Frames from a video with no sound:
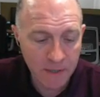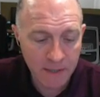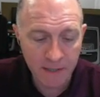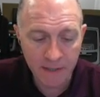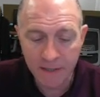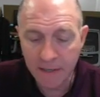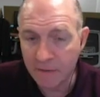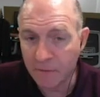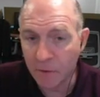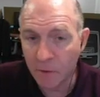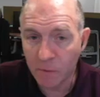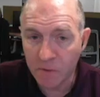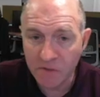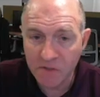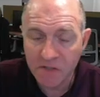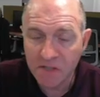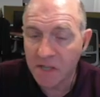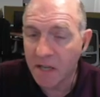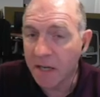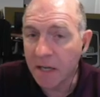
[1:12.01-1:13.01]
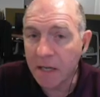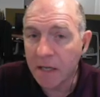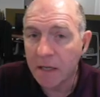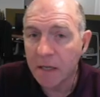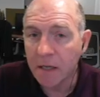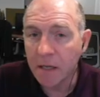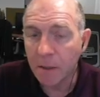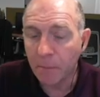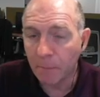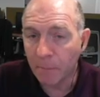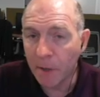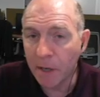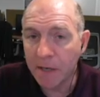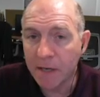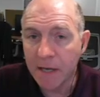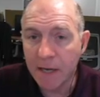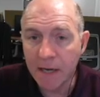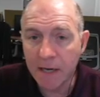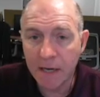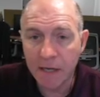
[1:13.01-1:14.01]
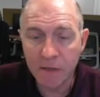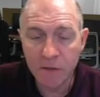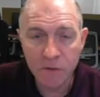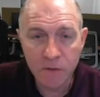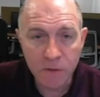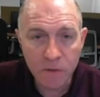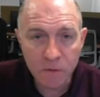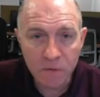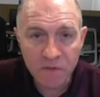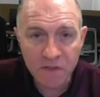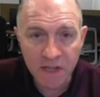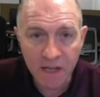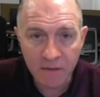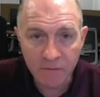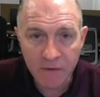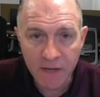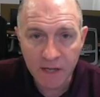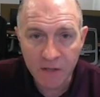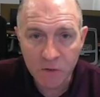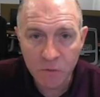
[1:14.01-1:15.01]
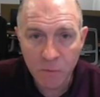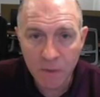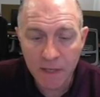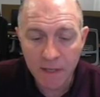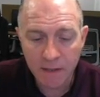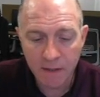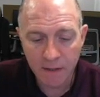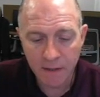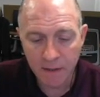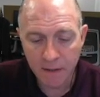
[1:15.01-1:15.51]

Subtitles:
Meaning even though it's sunny Monday and Tuesday of next week,